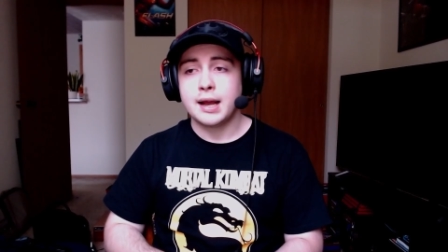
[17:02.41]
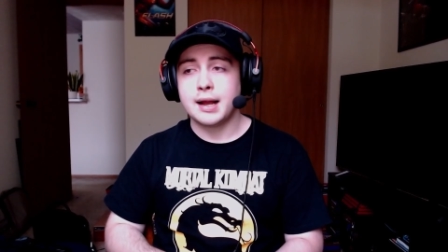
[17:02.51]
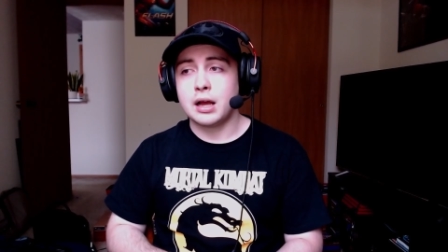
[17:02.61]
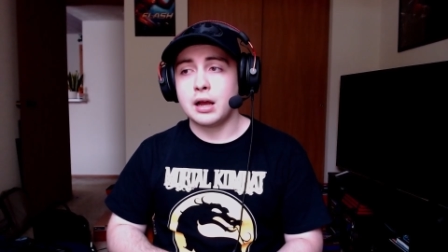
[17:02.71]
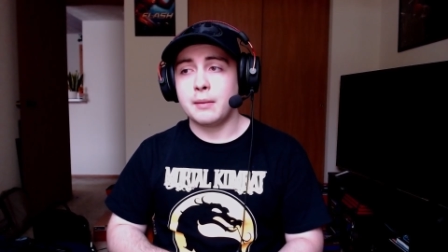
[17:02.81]

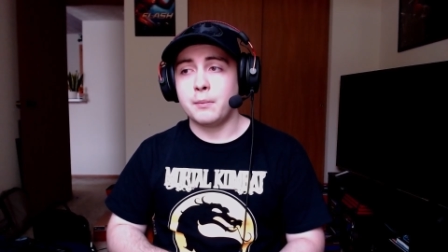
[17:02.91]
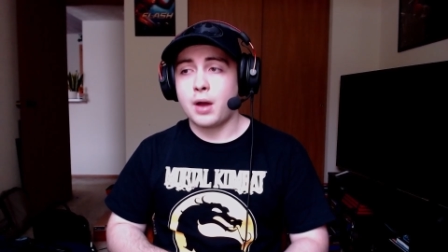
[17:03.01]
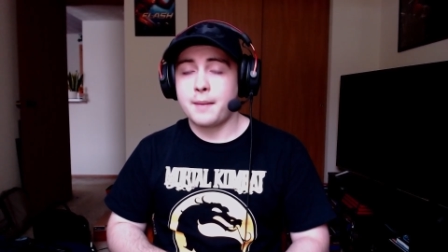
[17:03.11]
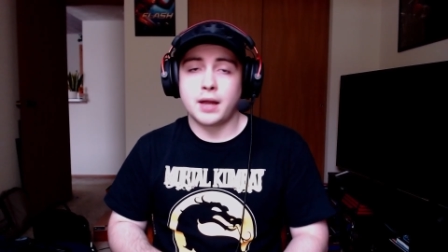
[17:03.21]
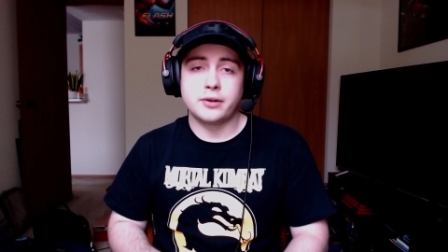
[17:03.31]
Um, I
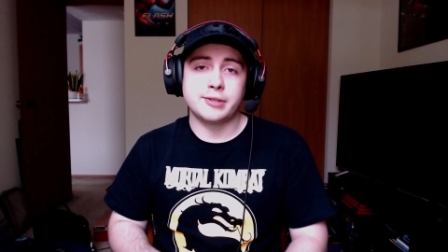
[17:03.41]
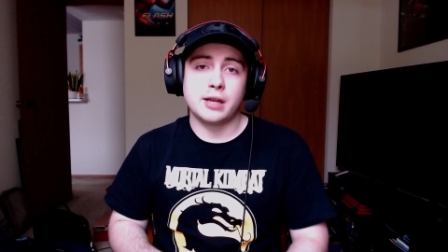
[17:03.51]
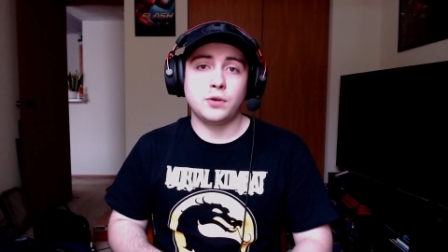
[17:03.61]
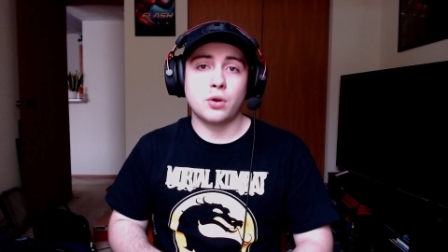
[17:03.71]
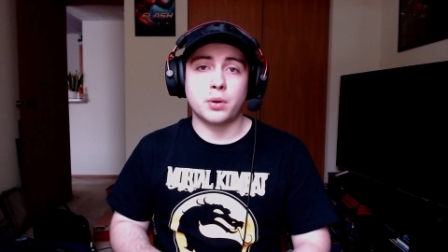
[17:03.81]
mean, I understand if
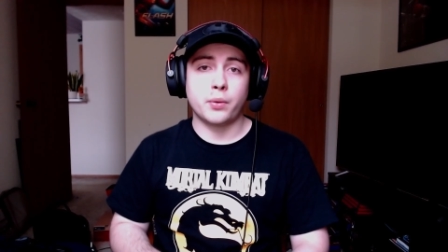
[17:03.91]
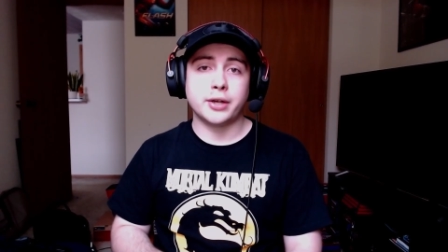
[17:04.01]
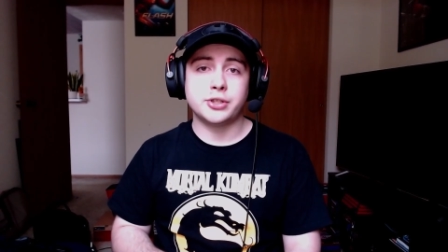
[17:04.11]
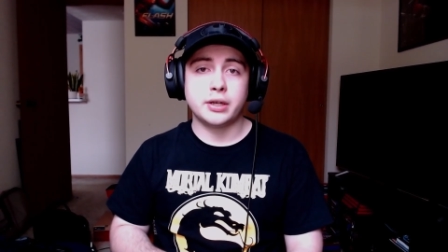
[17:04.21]
you don't want to watch it.